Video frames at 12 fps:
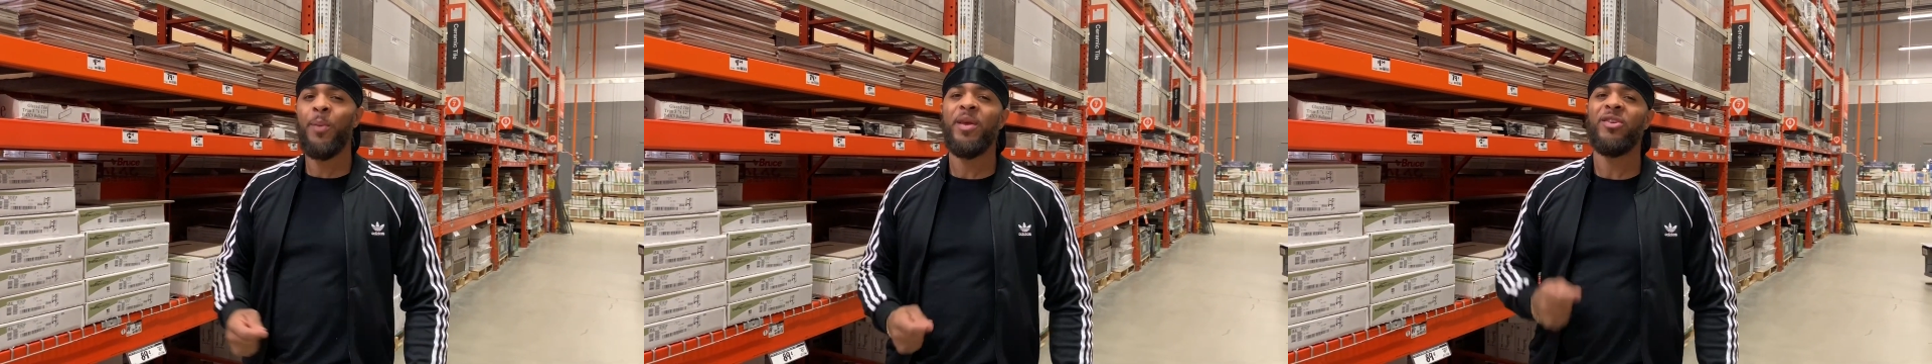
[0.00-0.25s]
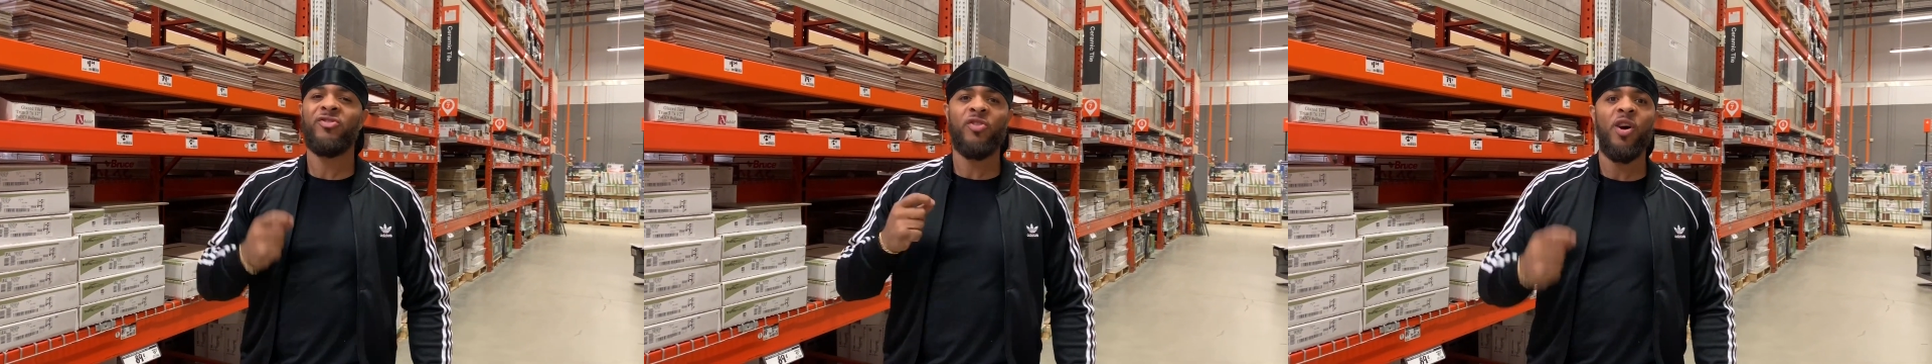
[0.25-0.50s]
be
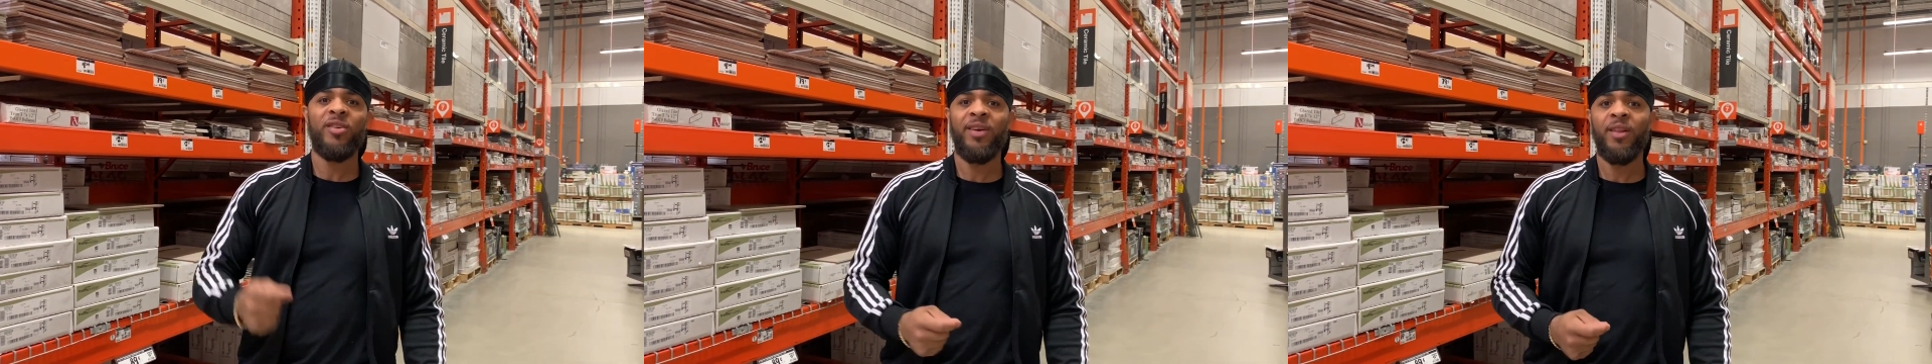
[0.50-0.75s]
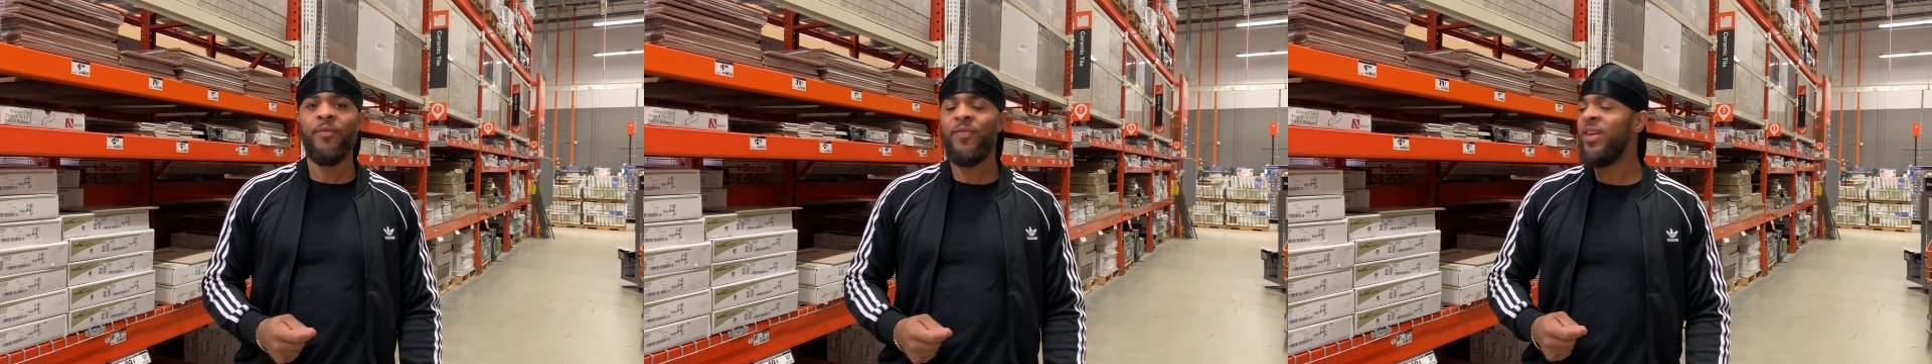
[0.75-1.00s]
a strong
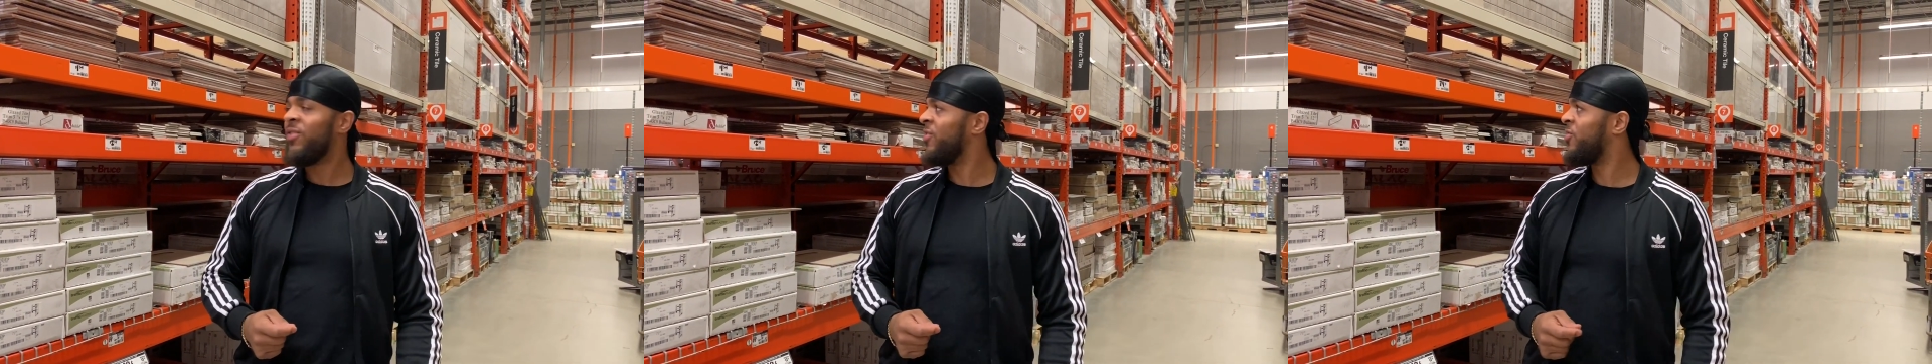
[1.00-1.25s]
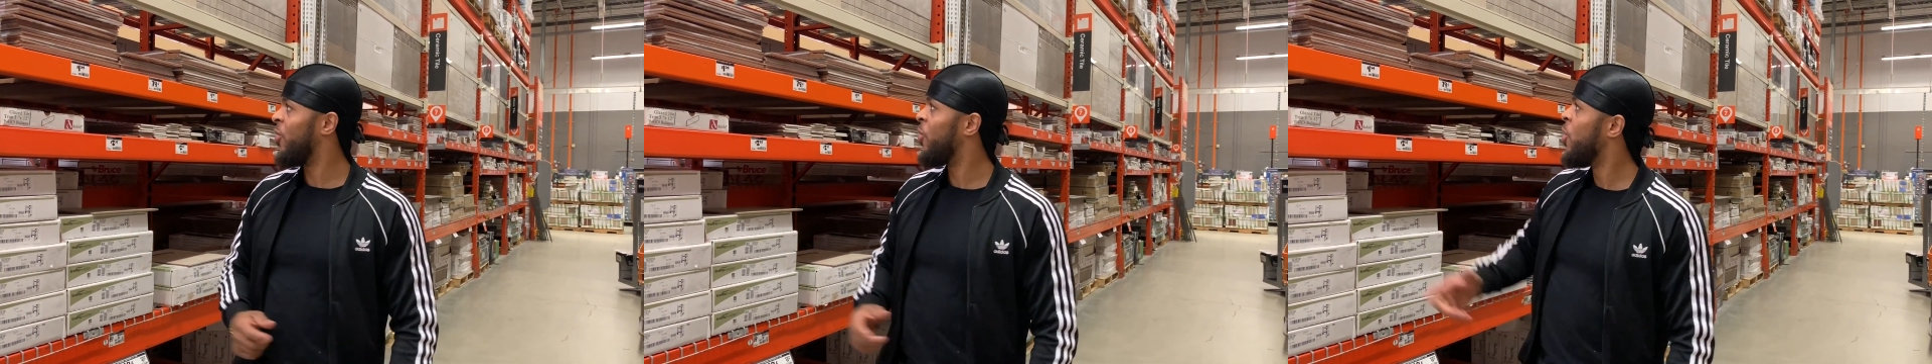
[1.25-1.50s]
selling feature.
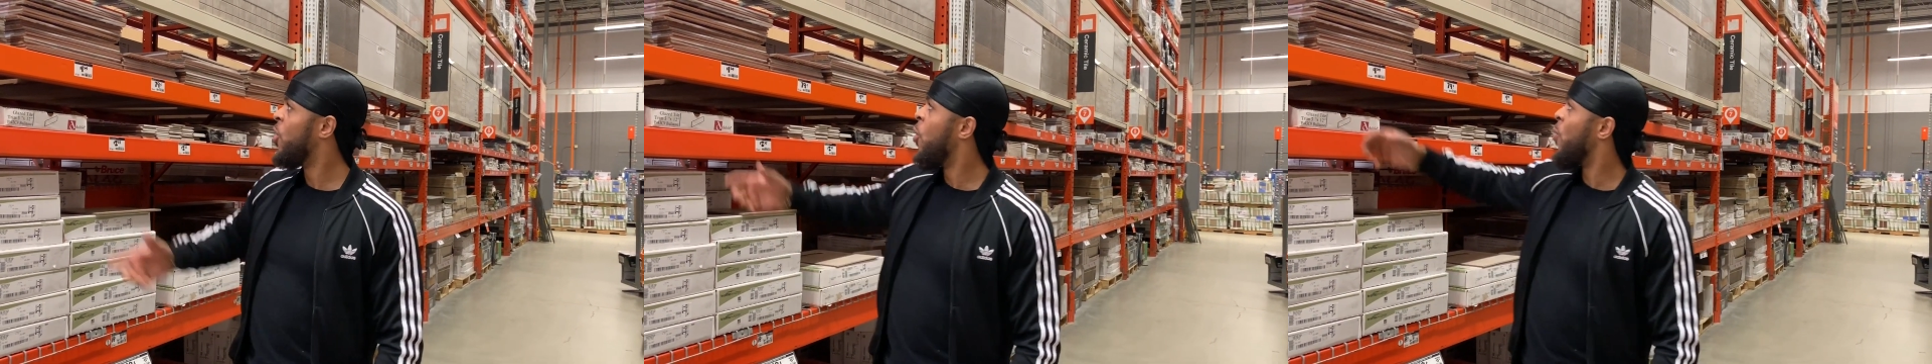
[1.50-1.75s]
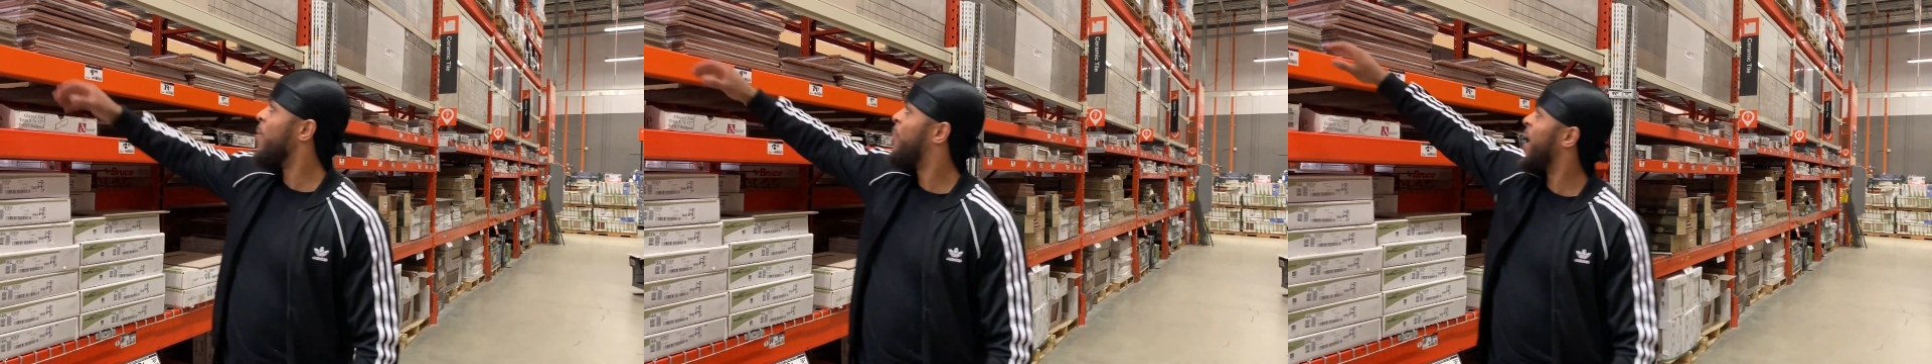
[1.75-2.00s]
So
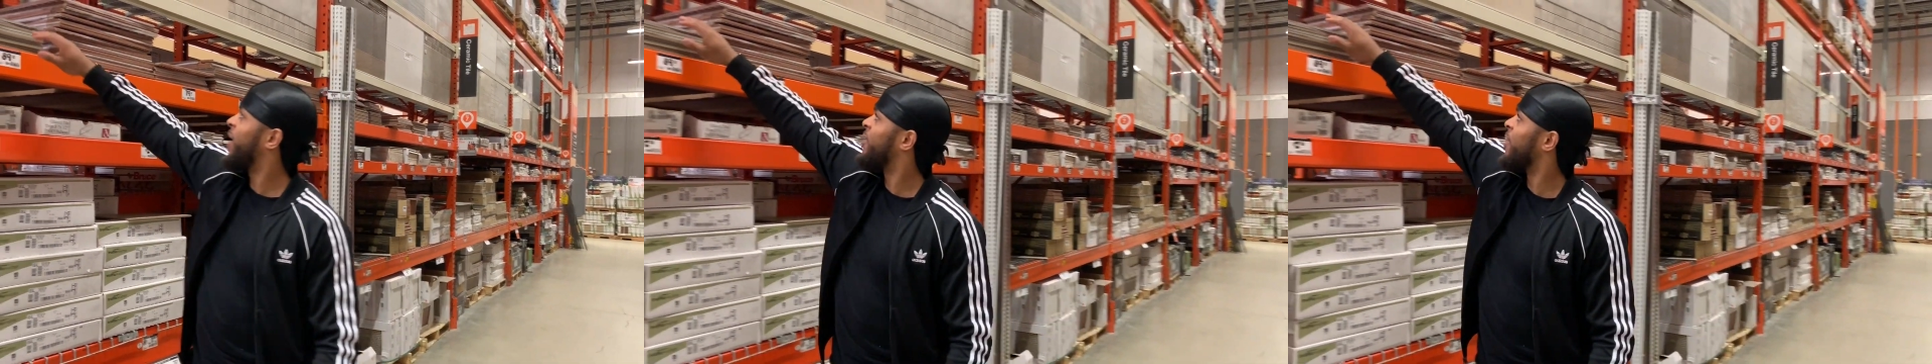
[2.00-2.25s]
we picked